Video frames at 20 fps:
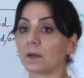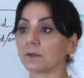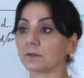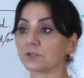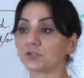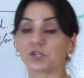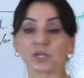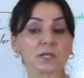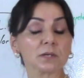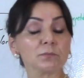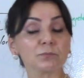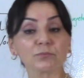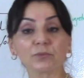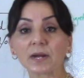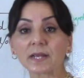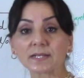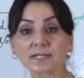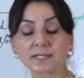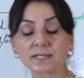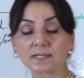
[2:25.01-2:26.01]
chicken
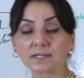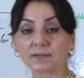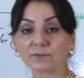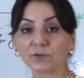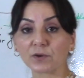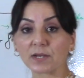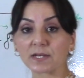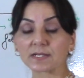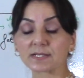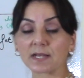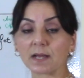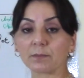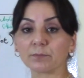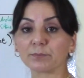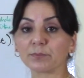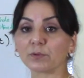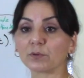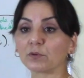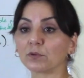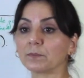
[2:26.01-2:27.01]
breast, for
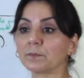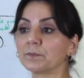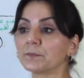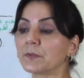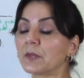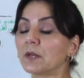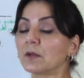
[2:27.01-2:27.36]
example.